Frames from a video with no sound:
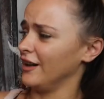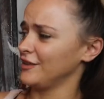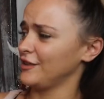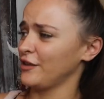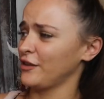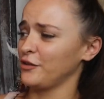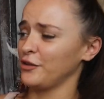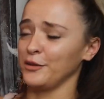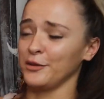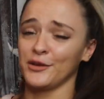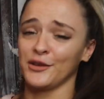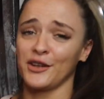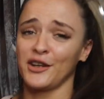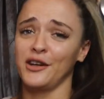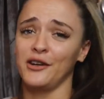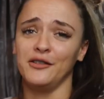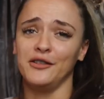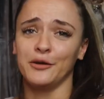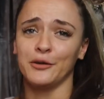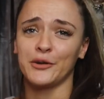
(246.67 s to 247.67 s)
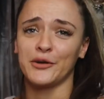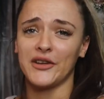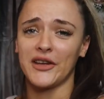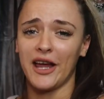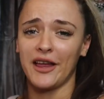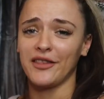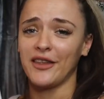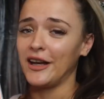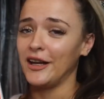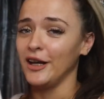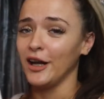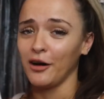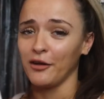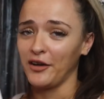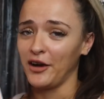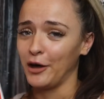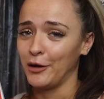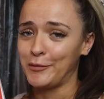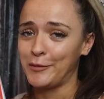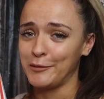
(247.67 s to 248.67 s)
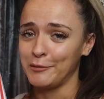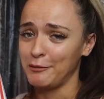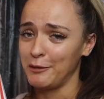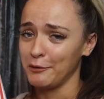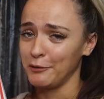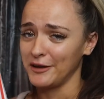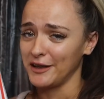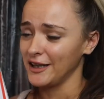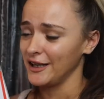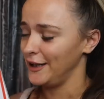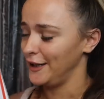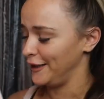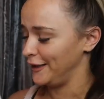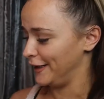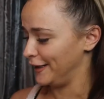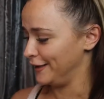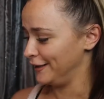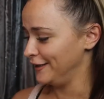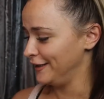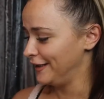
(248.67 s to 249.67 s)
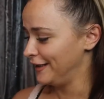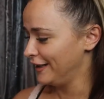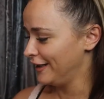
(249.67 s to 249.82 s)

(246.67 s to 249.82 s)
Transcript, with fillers: just thought it was a cute little set. They love helping me with the cleaning.